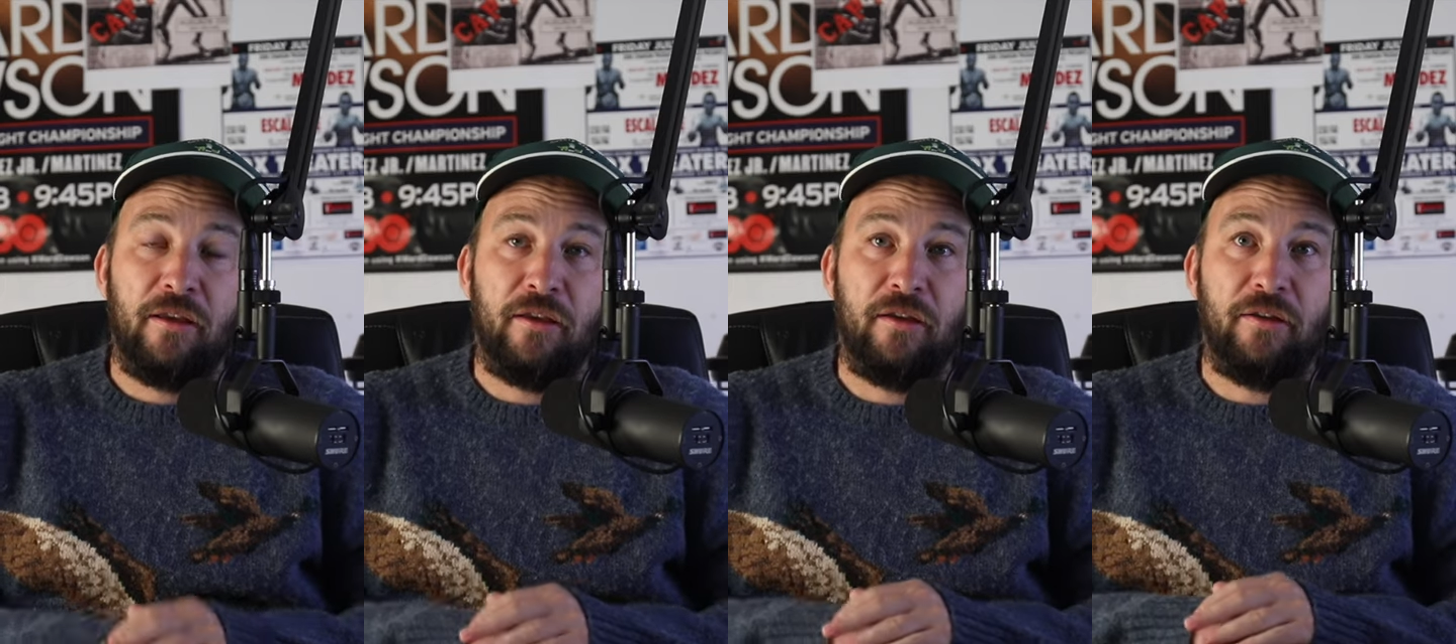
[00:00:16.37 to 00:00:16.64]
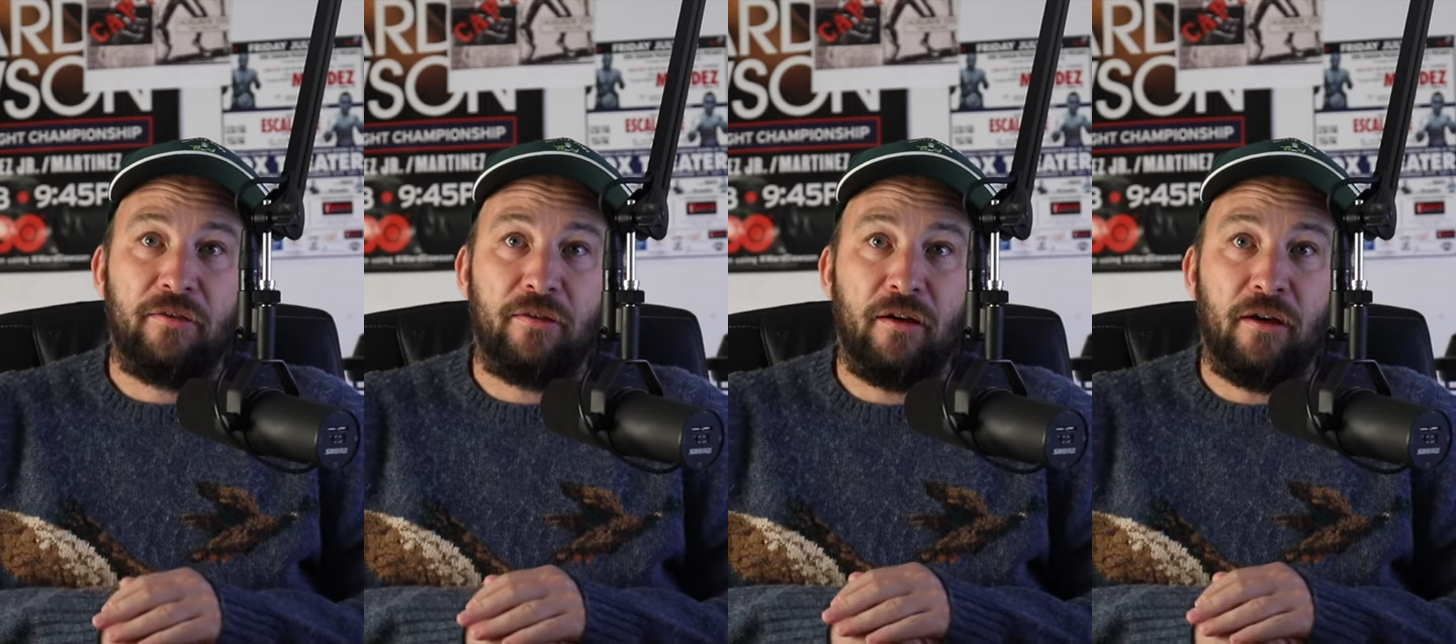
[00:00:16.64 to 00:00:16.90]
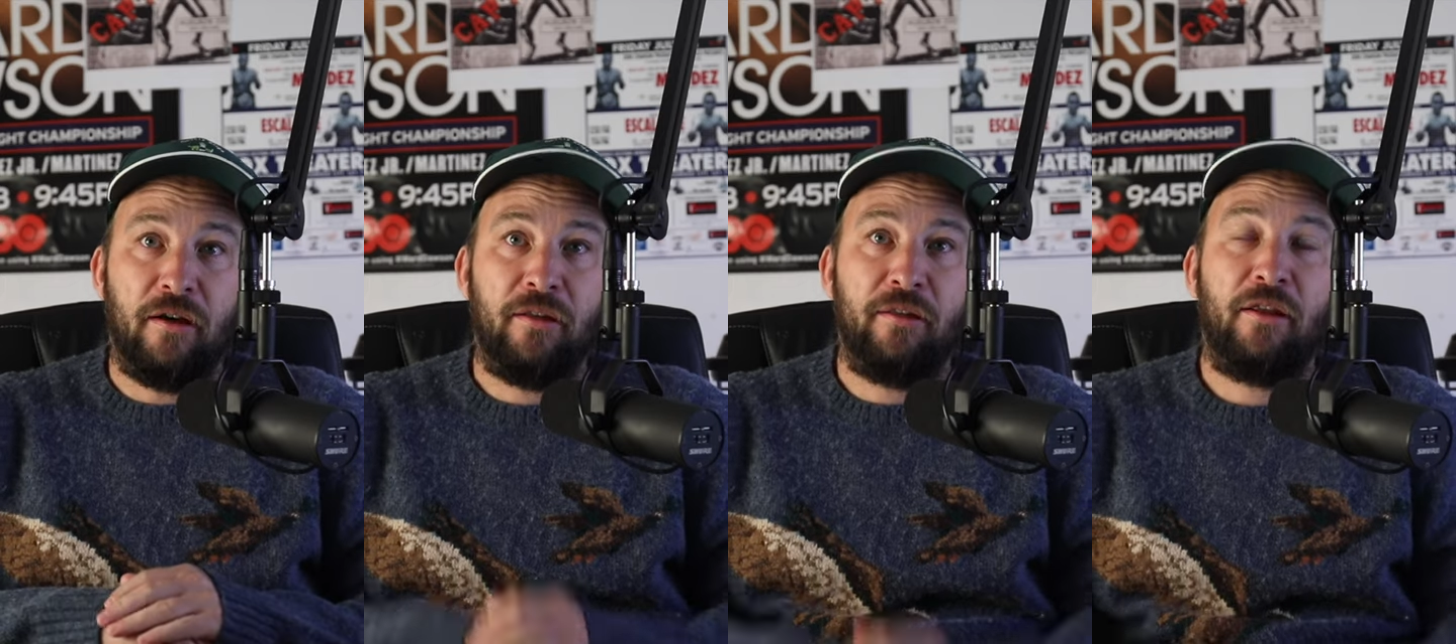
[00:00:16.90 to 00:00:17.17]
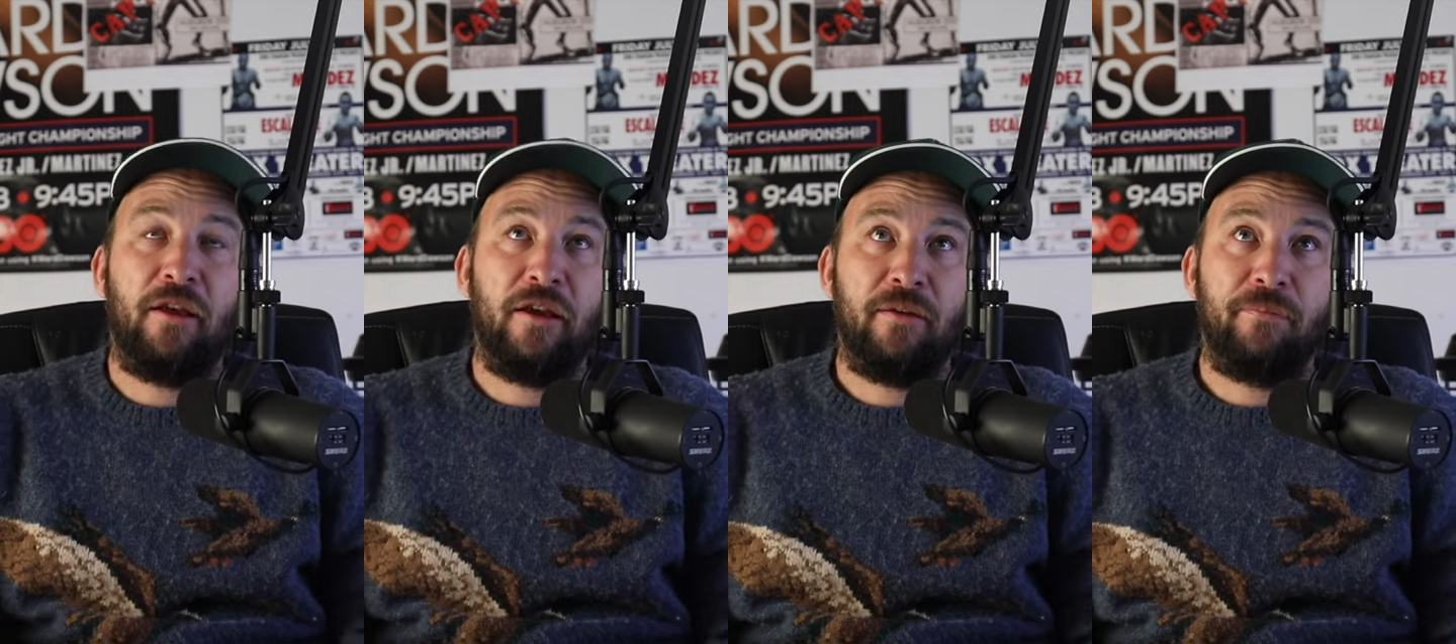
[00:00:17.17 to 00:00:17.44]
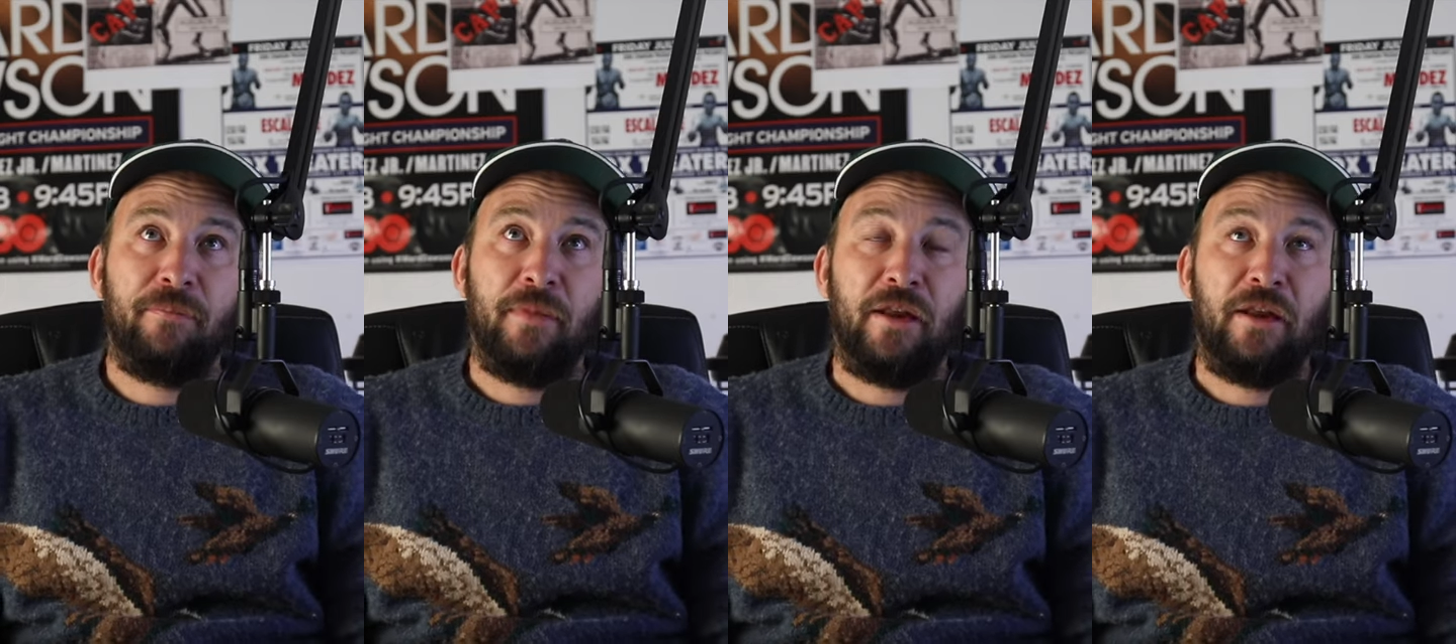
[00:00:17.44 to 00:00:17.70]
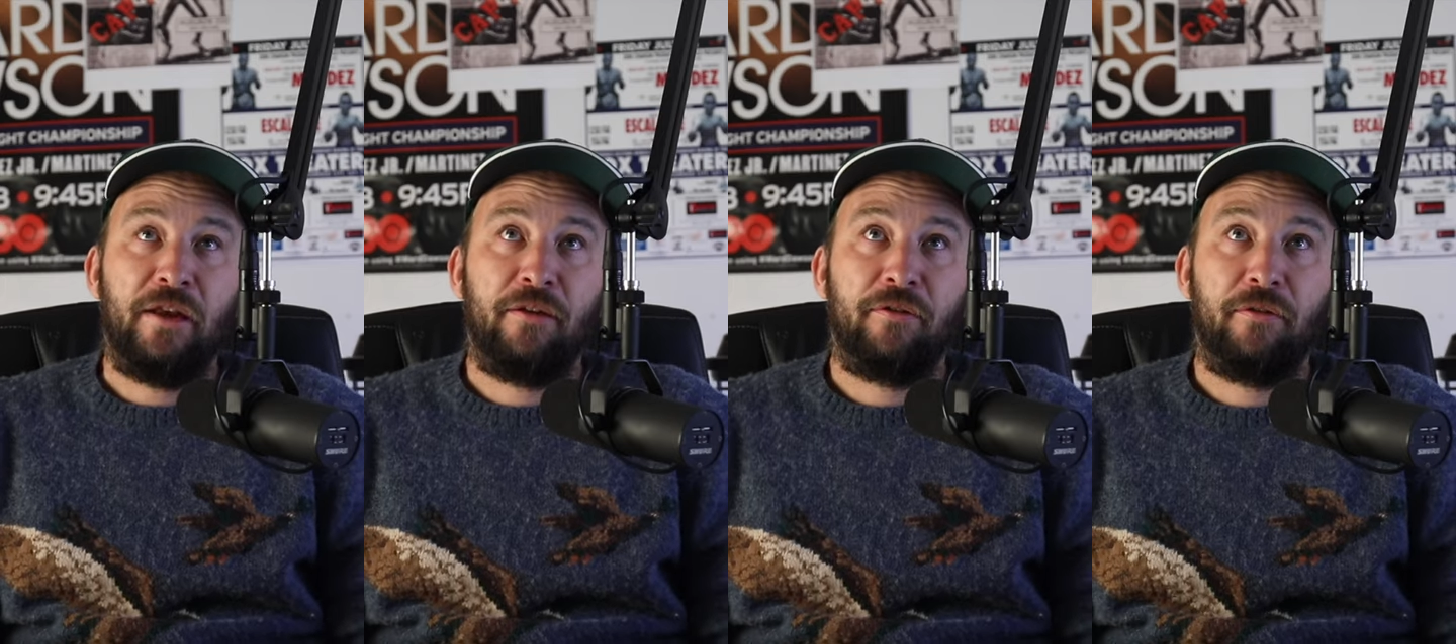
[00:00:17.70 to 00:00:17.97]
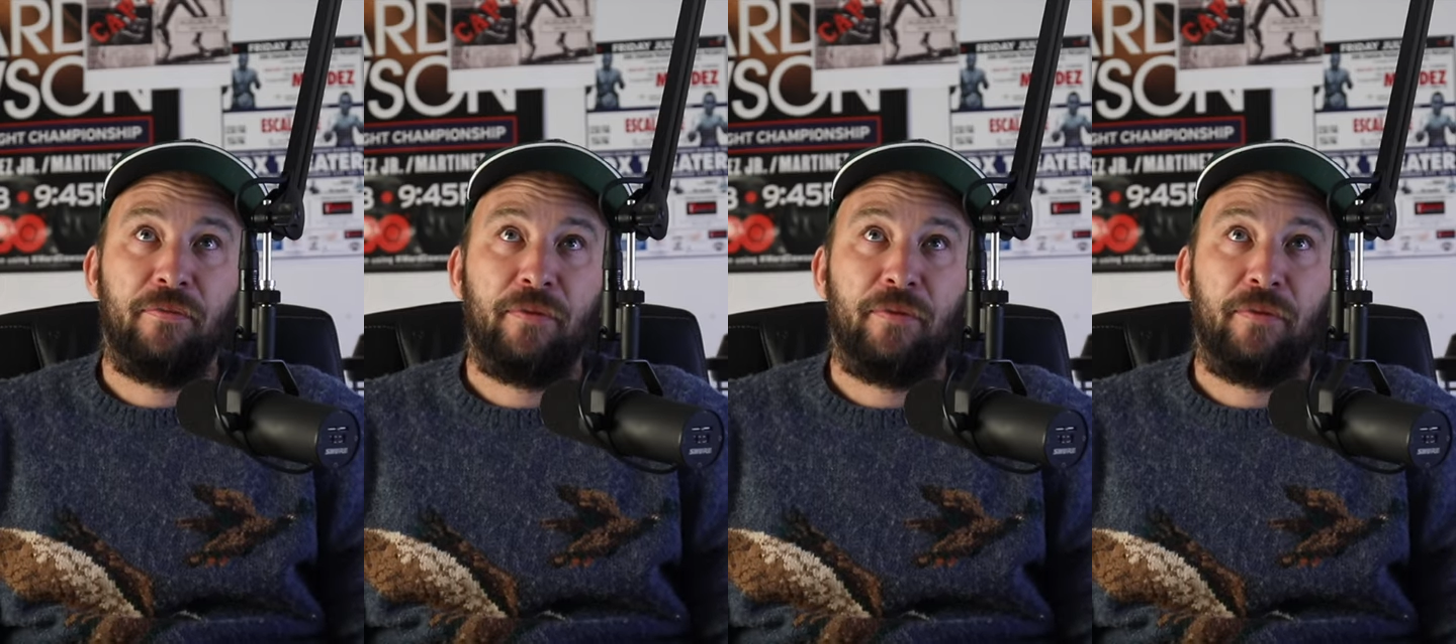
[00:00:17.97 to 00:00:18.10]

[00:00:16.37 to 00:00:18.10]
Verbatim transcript: is unlike many other